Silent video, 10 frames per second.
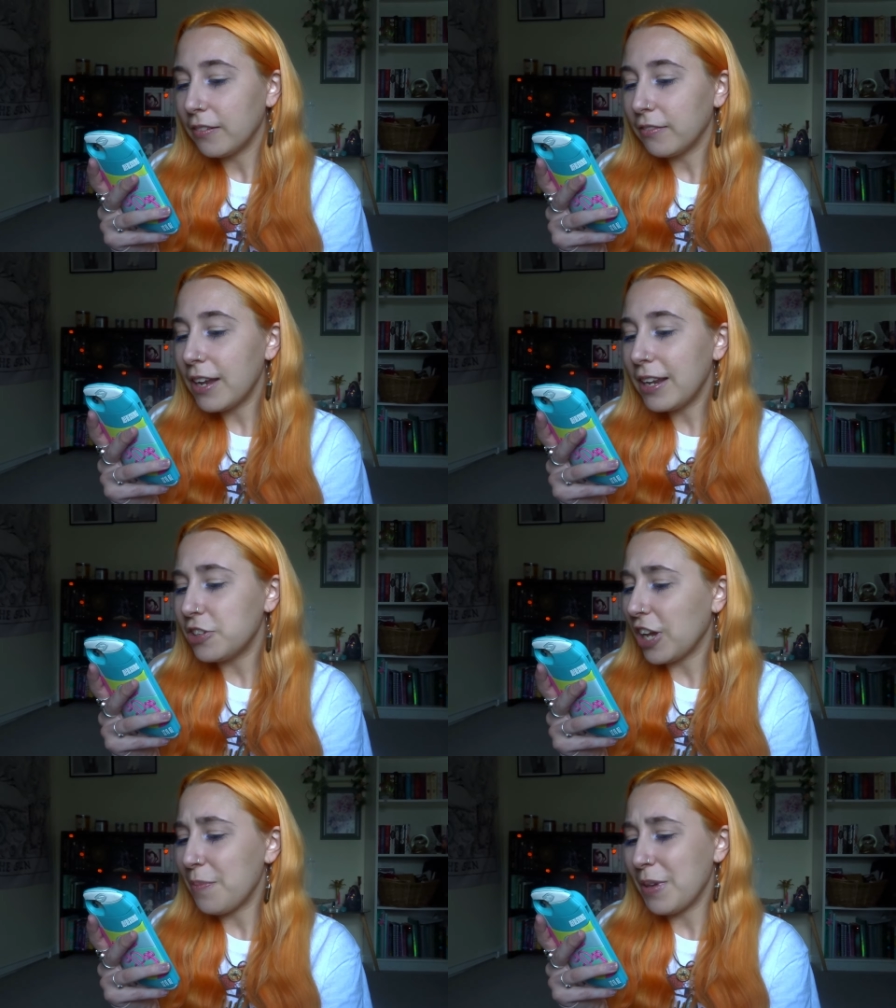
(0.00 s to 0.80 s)
Really,
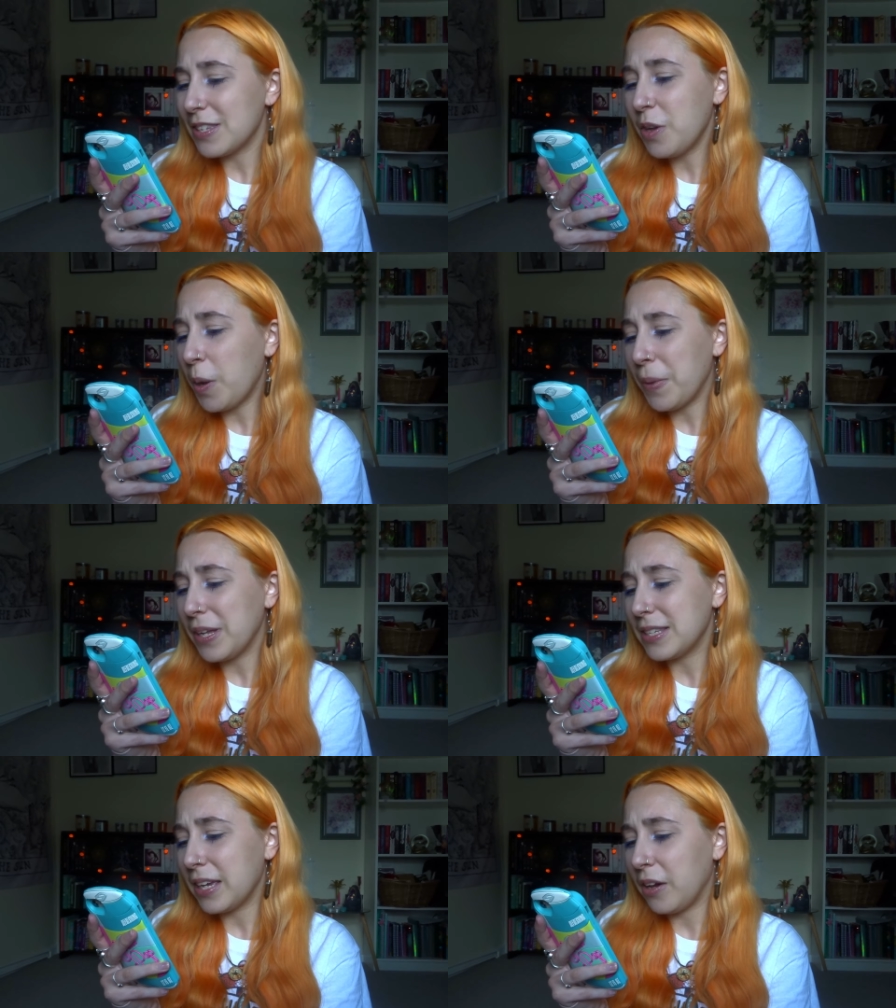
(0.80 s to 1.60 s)
Jamie, it's not a
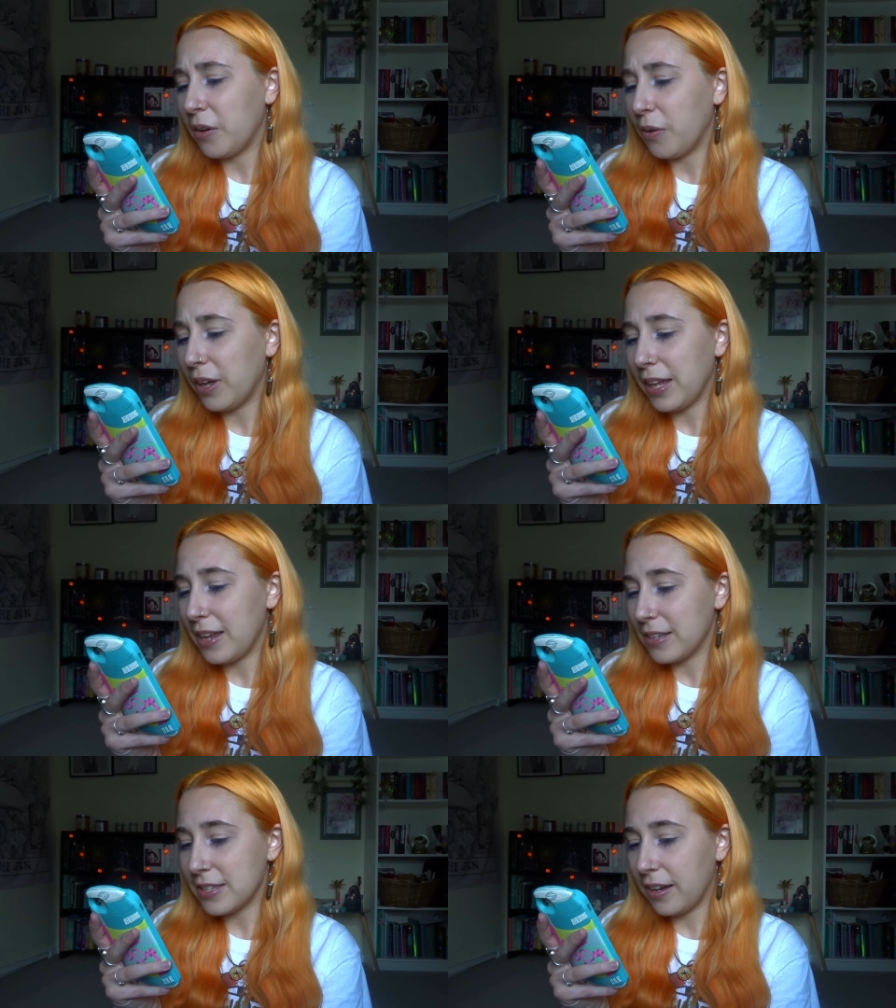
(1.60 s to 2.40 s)
big deal,
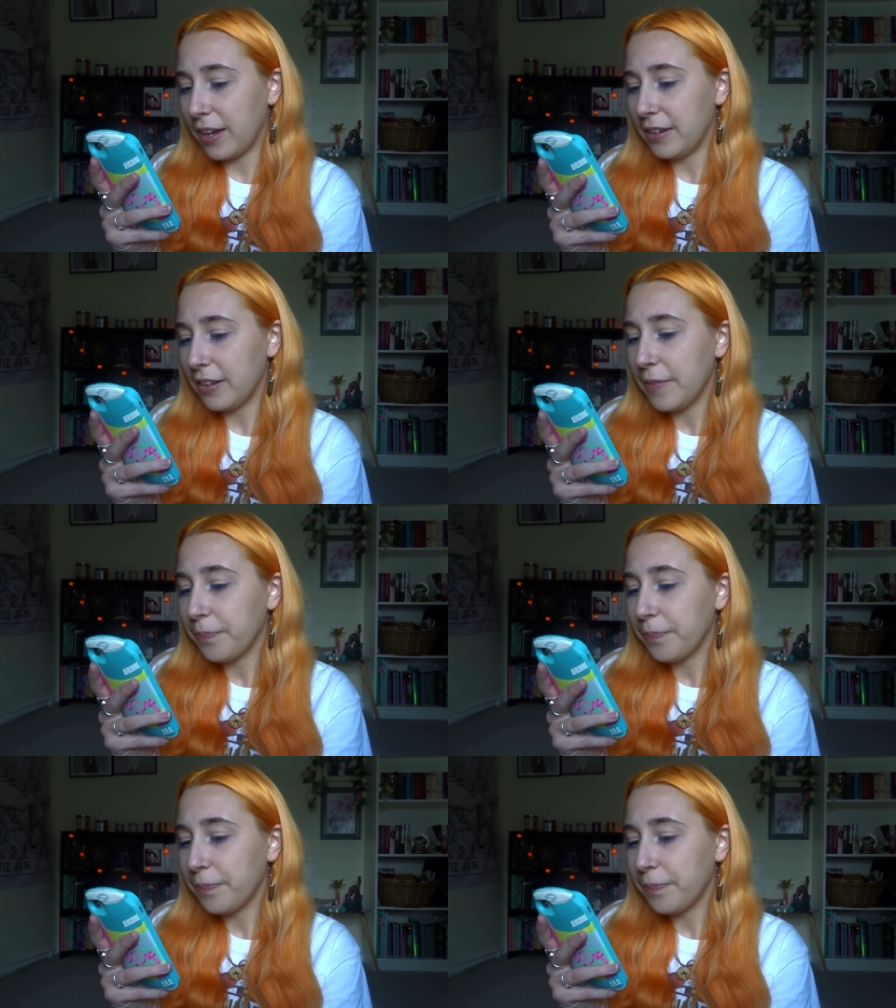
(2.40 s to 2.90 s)
Alina sighed.